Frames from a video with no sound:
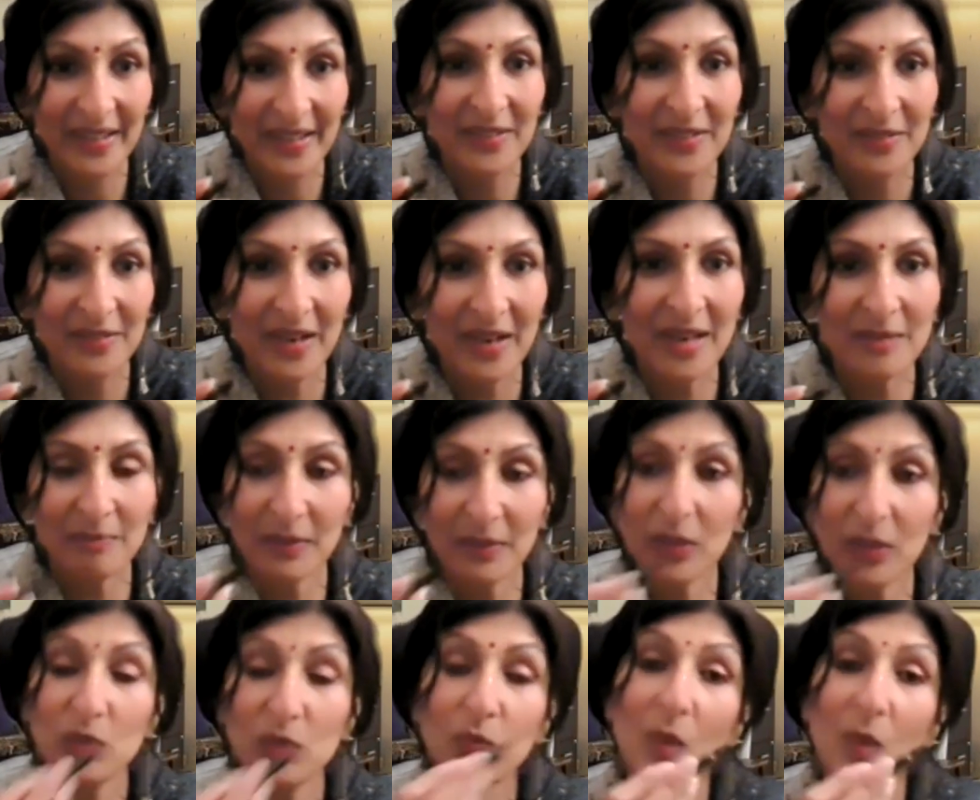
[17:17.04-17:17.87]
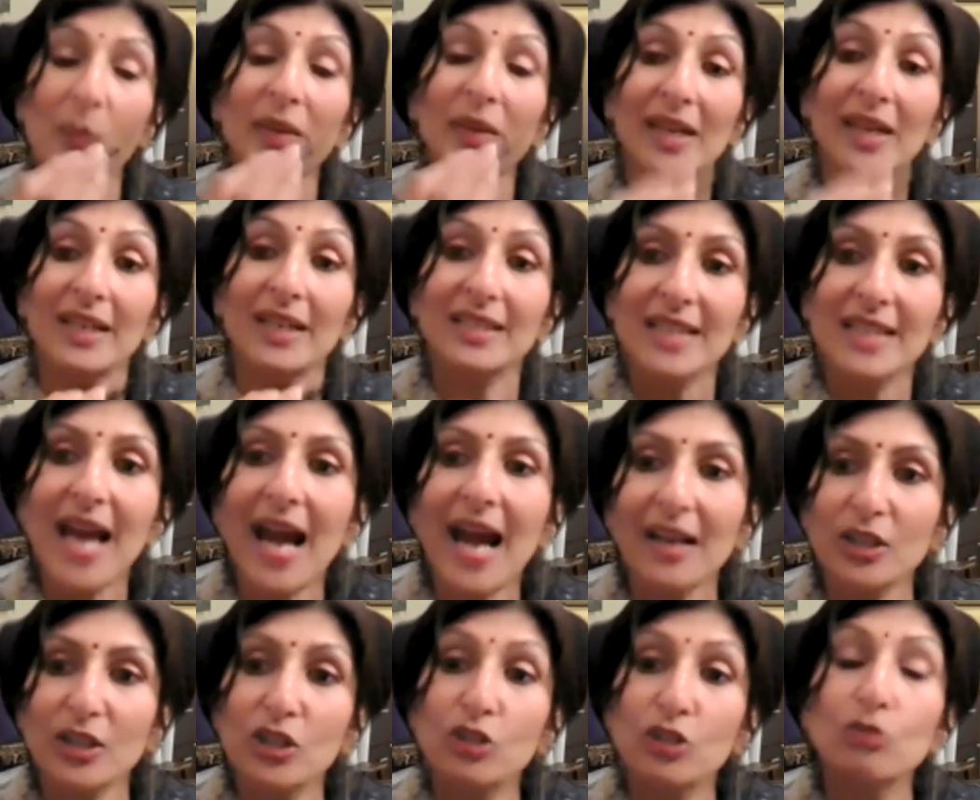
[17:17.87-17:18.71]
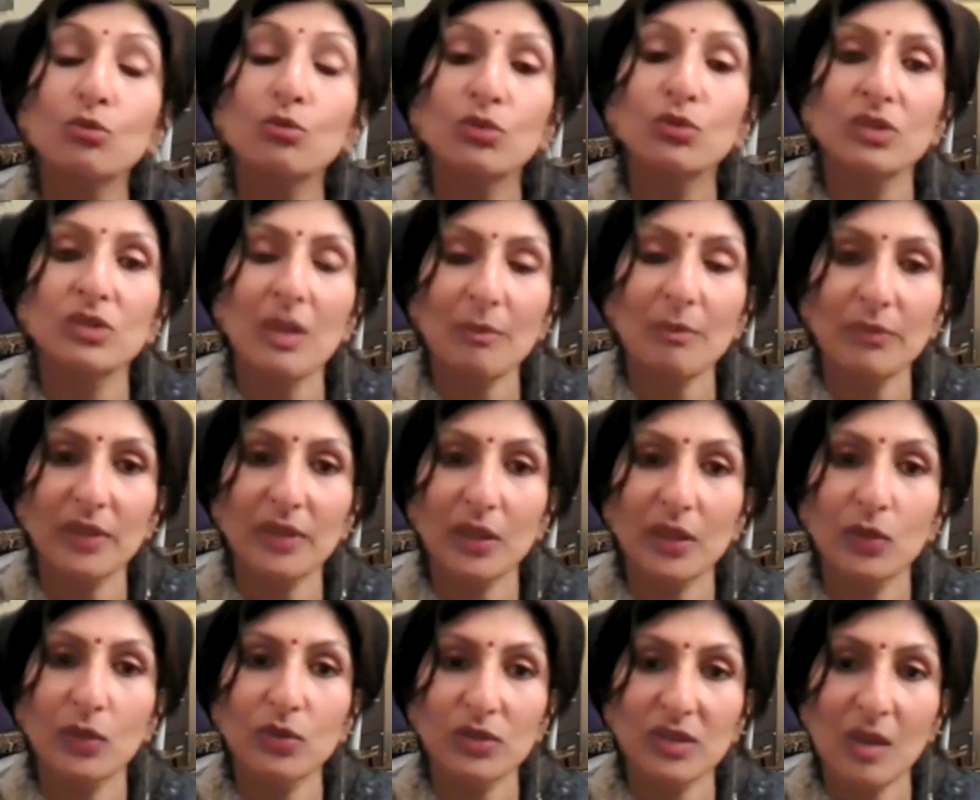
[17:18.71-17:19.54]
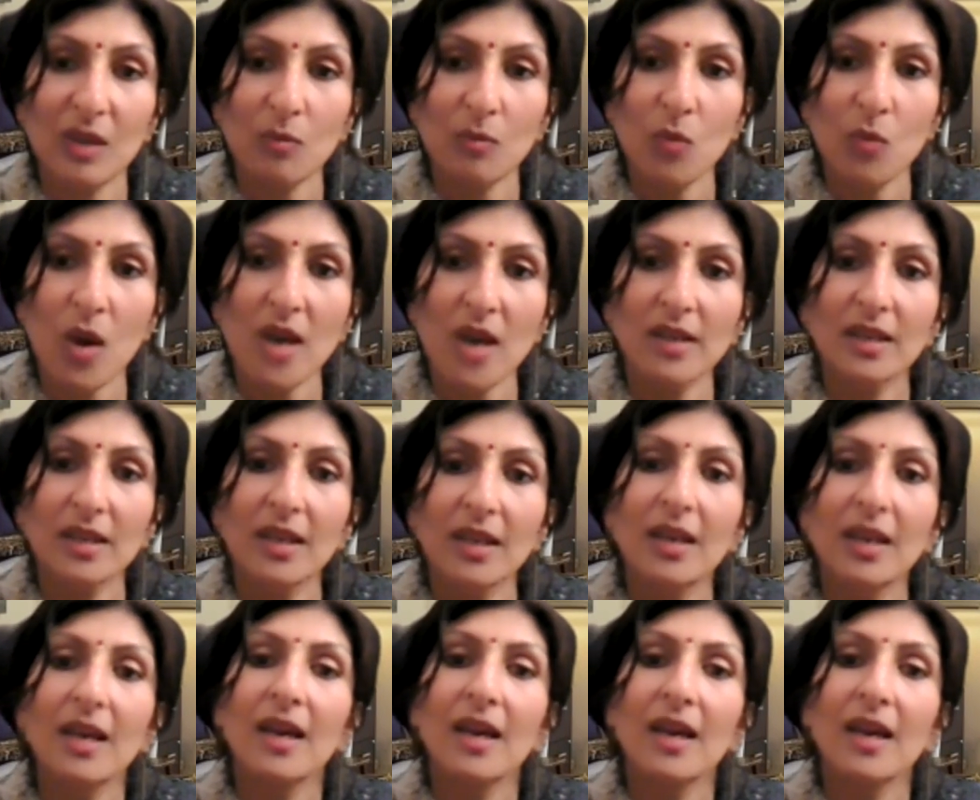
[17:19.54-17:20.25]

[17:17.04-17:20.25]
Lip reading: Right? Because when we attach to something or someone,